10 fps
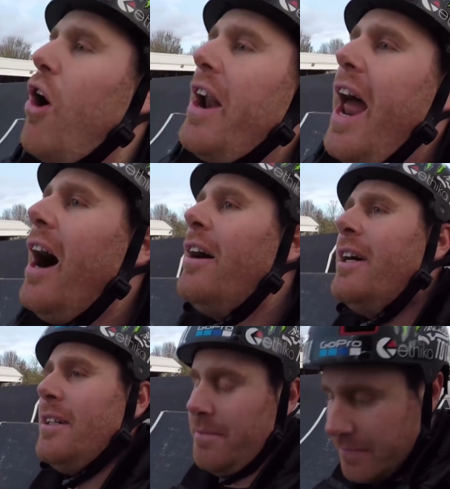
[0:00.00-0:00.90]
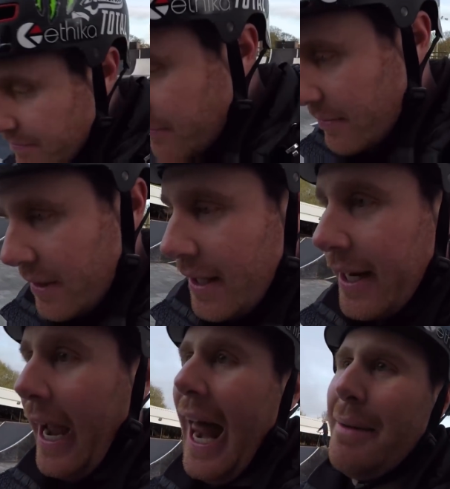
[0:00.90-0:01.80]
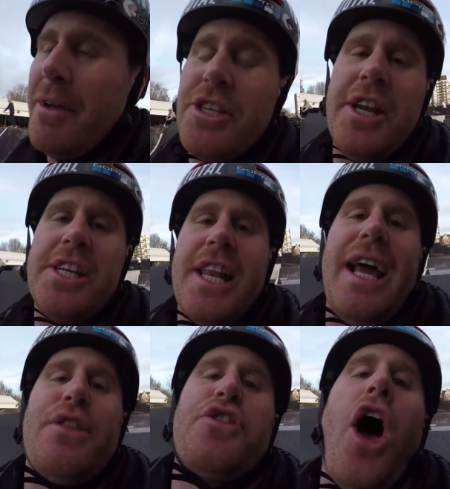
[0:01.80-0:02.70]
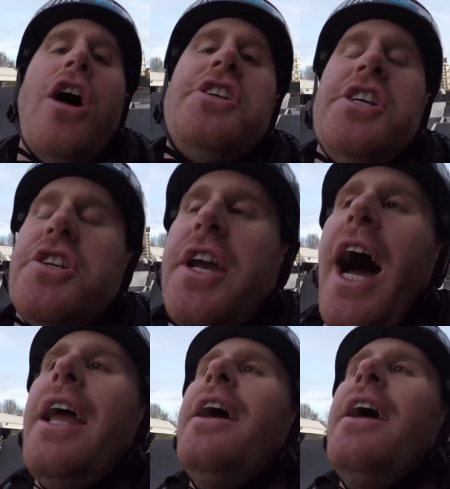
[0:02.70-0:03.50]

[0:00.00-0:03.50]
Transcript: right now. Callum is in his late thirties, okay?